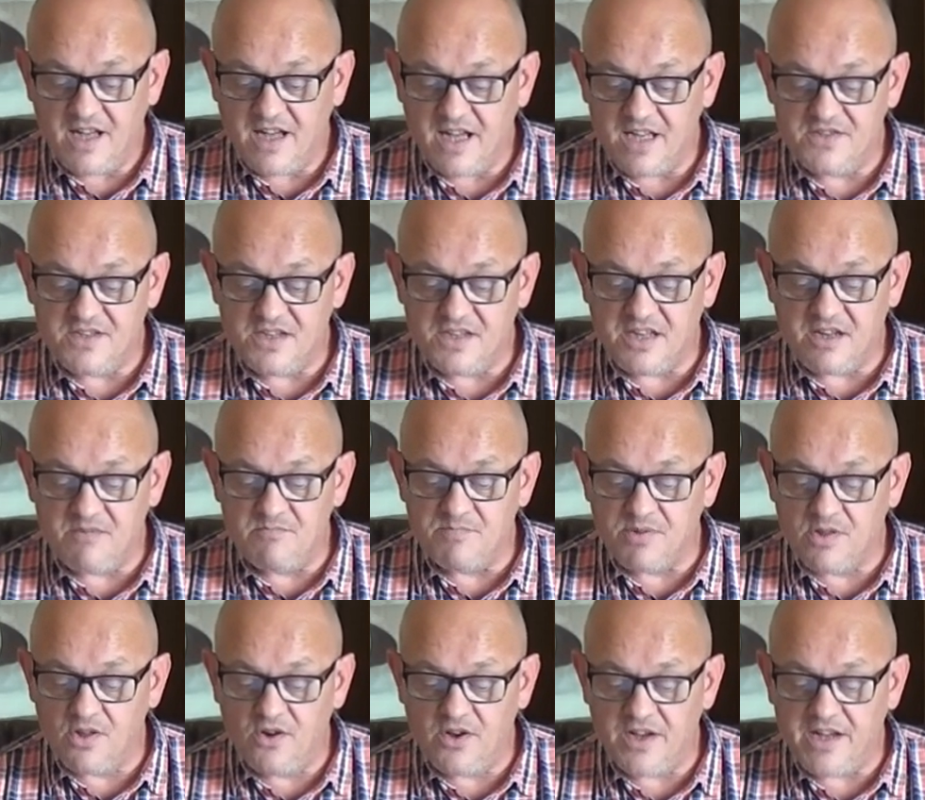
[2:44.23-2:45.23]
into the
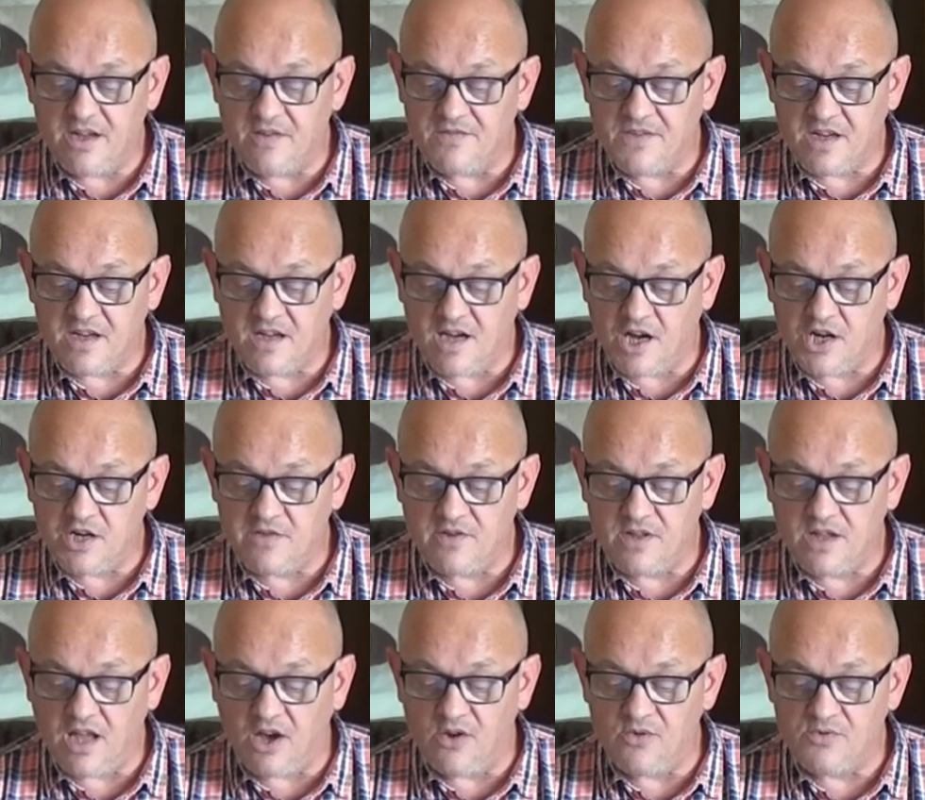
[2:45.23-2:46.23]
employ of the
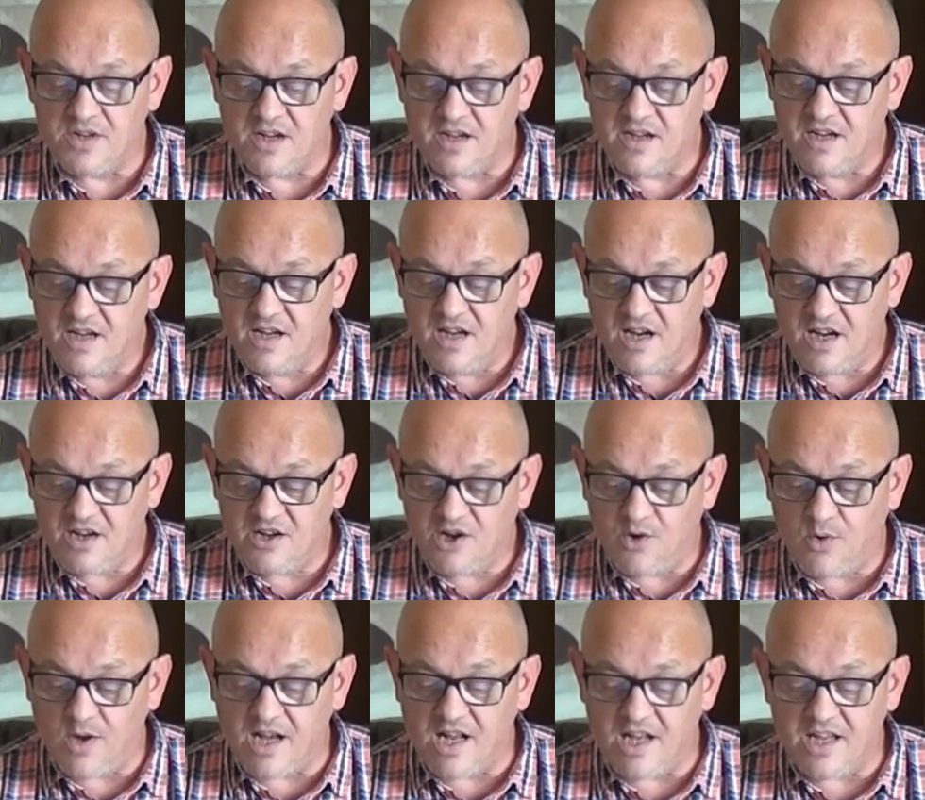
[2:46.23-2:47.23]
carnival owner and
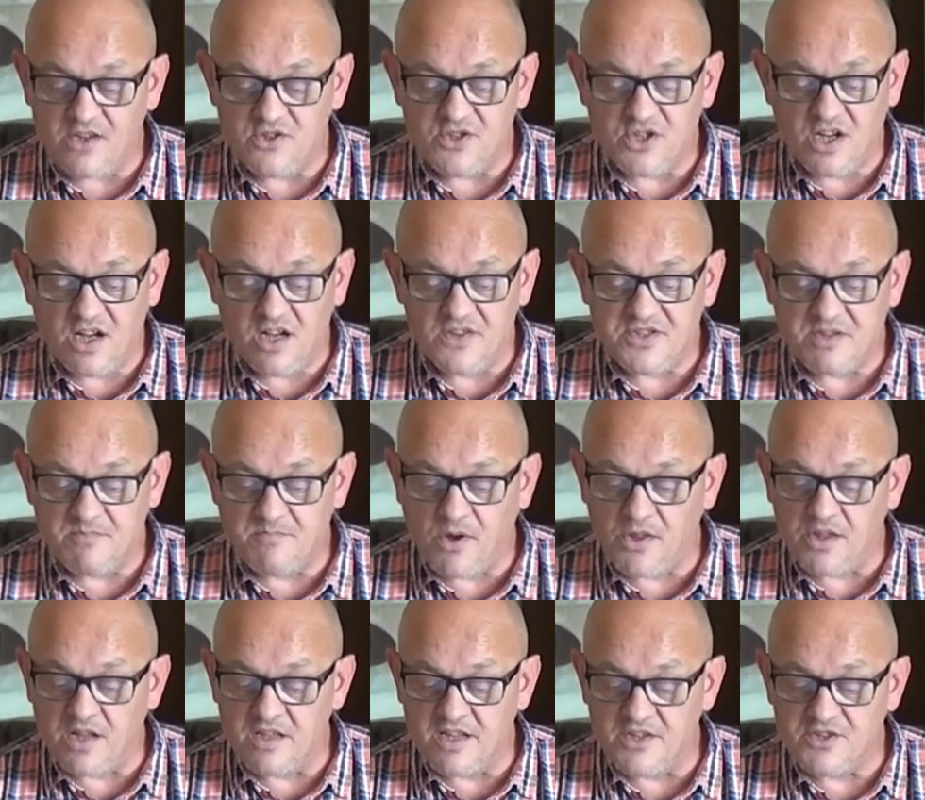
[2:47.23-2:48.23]
quickly enchanted
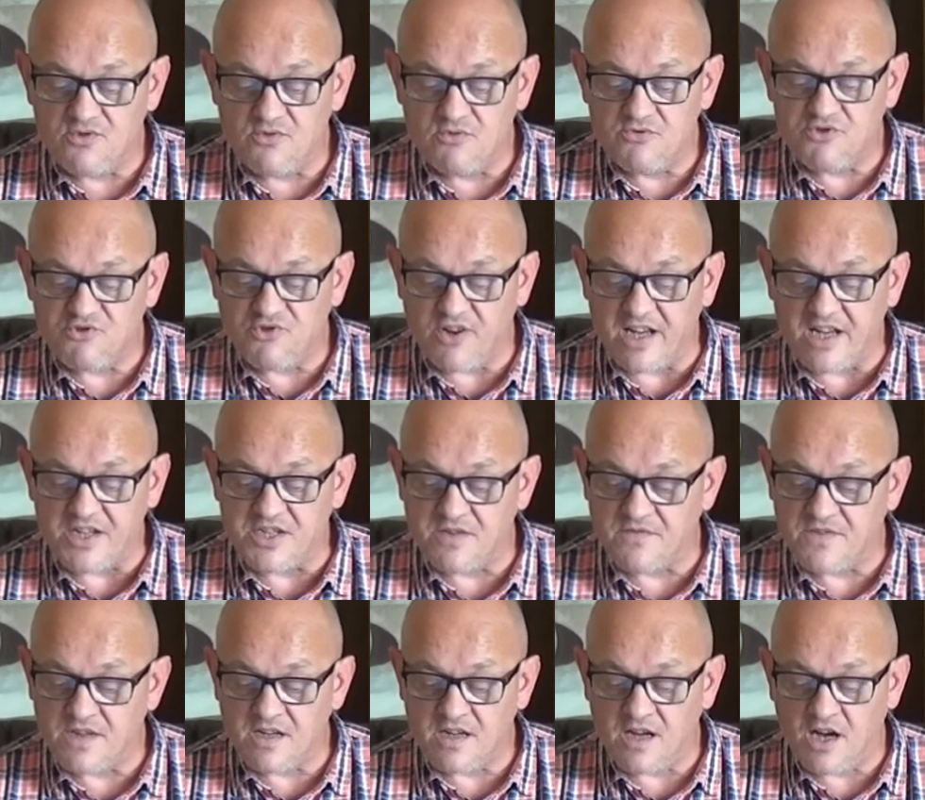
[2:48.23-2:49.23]
by the literal tricks
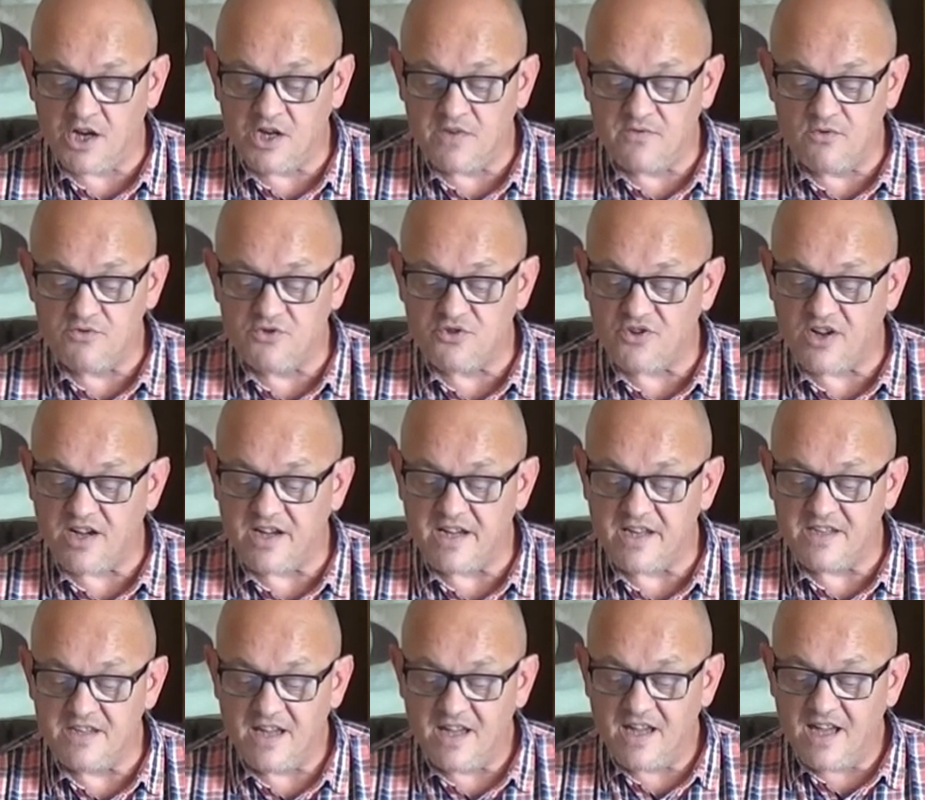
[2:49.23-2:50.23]
of the carnival
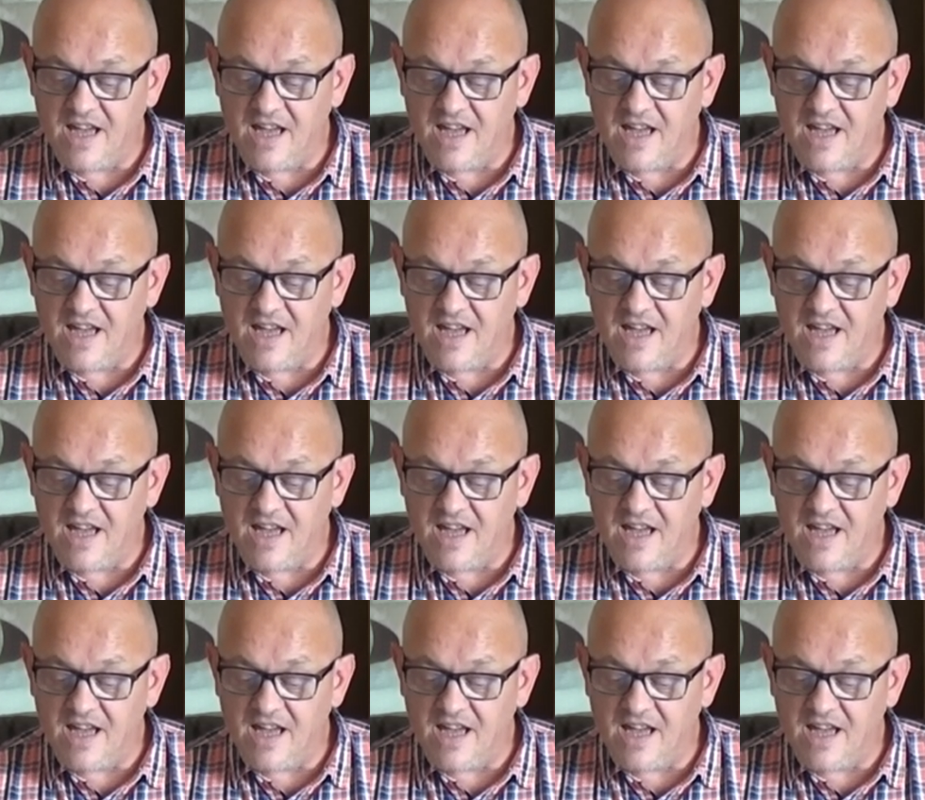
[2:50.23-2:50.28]
trade